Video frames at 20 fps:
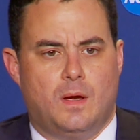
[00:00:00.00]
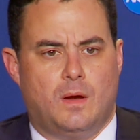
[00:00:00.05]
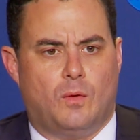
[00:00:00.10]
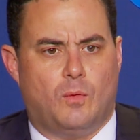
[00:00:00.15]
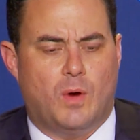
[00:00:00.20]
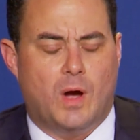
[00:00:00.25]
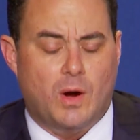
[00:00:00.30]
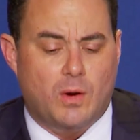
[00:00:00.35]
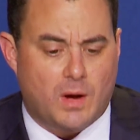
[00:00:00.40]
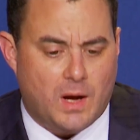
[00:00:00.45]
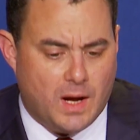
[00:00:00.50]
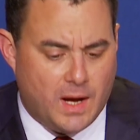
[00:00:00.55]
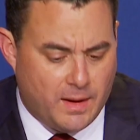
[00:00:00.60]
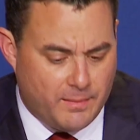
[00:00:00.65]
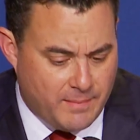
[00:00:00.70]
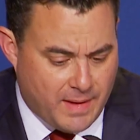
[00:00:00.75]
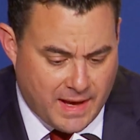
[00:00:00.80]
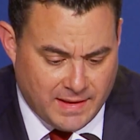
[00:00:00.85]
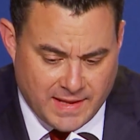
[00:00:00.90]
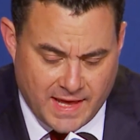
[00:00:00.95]
Well,
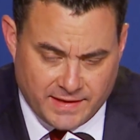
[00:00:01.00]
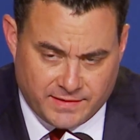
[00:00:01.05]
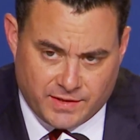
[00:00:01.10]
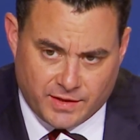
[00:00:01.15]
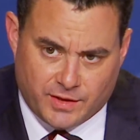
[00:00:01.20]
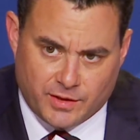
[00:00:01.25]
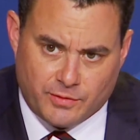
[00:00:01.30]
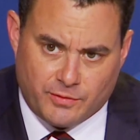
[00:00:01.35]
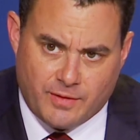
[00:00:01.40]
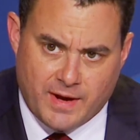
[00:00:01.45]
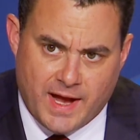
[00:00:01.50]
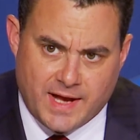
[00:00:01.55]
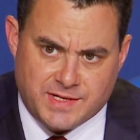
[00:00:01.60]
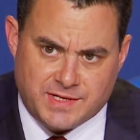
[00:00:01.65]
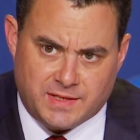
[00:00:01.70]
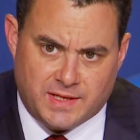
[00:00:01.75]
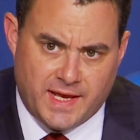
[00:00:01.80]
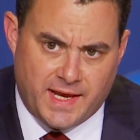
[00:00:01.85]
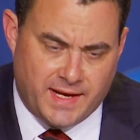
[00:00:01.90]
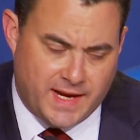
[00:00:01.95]
I'd like to
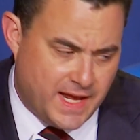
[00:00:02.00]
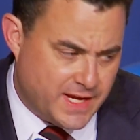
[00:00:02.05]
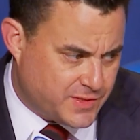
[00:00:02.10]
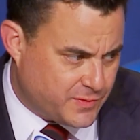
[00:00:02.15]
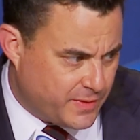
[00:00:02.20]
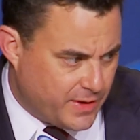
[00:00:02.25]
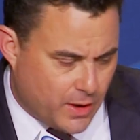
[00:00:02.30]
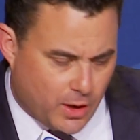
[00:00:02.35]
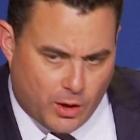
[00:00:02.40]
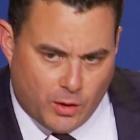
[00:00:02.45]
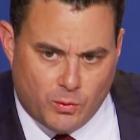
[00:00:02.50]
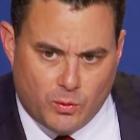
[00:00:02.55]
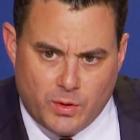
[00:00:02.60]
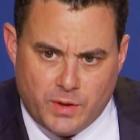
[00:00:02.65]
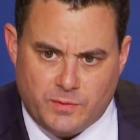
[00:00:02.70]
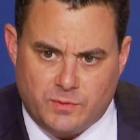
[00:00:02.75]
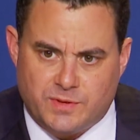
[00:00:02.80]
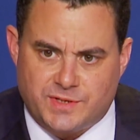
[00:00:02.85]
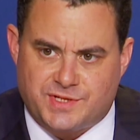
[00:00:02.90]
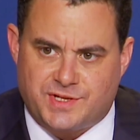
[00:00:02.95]
congratulate, as we all
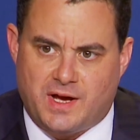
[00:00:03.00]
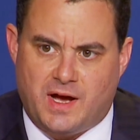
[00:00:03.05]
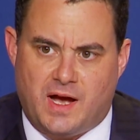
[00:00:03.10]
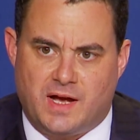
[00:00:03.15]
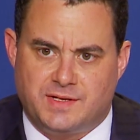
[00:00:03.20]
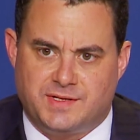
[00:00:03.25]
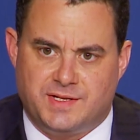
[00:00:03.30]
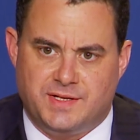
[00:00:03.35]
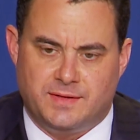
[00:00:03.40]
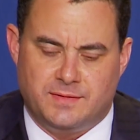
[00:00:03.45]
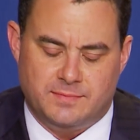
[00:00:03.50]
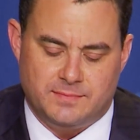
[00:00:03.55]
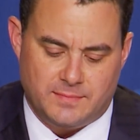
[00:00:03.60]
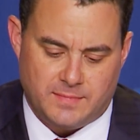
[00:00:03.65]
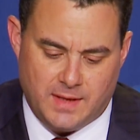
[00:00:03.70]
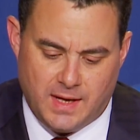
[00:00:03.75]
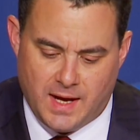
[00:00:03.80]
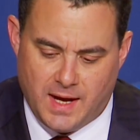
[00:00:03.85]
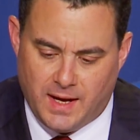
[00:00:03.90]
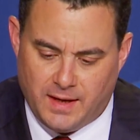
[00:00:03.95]
would, Wisconsin.
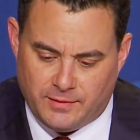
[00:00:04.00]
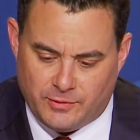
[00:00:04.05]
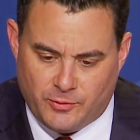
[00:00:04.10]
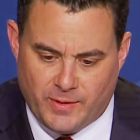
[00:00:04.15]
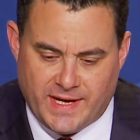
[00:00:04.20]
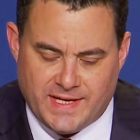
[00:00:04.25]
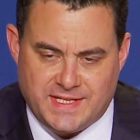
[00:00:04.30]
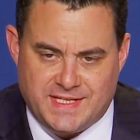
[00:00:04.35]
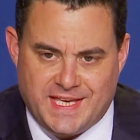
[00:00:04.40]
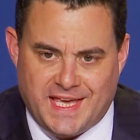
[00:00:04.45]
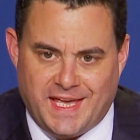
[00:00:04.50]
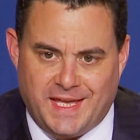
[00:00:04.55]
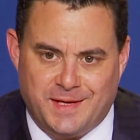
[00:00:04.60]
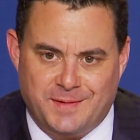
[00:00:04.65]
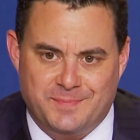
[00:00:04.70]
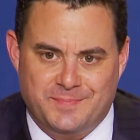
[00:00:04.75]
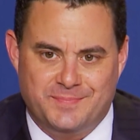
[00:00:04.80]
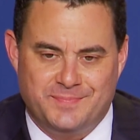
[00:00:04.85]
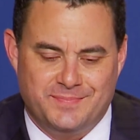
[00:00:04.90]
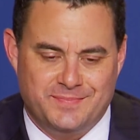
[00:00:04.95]
Great
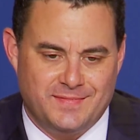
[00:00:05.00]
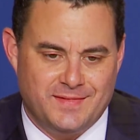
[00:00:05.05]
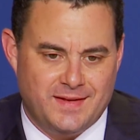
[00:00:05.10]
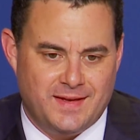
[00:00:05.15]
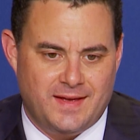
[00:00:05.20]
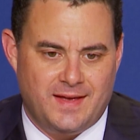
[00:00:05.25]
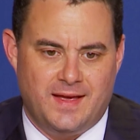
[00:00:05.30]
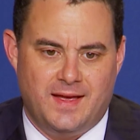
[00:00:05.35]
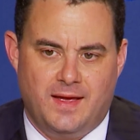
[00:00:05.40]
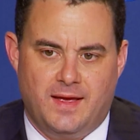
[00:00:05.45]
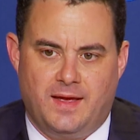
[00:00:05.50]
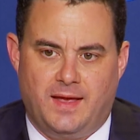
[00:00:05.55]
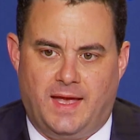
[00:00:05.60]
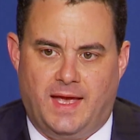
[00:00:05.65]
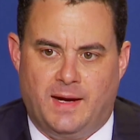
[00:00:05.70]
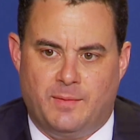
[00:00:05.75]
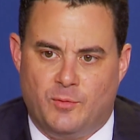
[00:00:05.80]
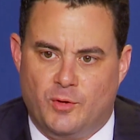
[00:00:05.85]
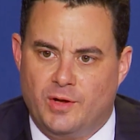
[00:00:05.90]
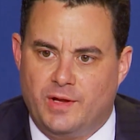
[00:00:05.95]
team.
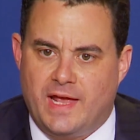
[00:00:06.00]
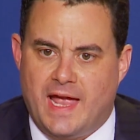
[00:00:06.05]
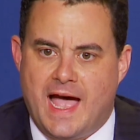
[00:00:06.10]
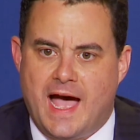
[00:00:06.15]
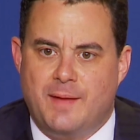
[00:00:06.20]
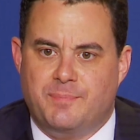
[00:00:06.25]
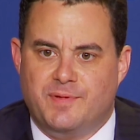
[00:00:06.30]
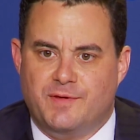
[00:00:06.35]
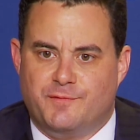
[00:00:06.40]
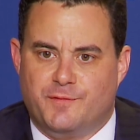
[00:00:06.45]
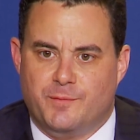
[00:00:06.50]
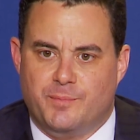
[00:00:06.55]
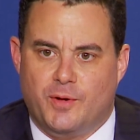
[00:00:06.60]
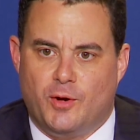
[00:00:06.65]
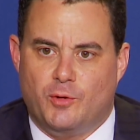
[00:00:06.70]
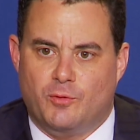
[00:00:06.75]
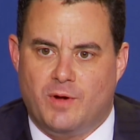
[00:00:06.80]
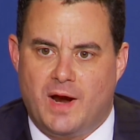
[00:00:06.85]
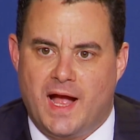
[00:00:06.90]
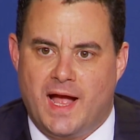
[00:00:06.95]
And I'm really happy for
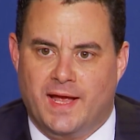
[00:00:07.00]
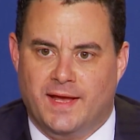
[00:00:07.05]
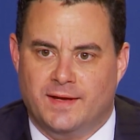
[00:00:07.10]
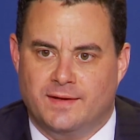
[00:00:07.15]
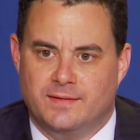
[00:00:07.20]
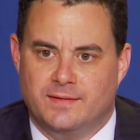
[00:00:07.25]
Bo Ryan.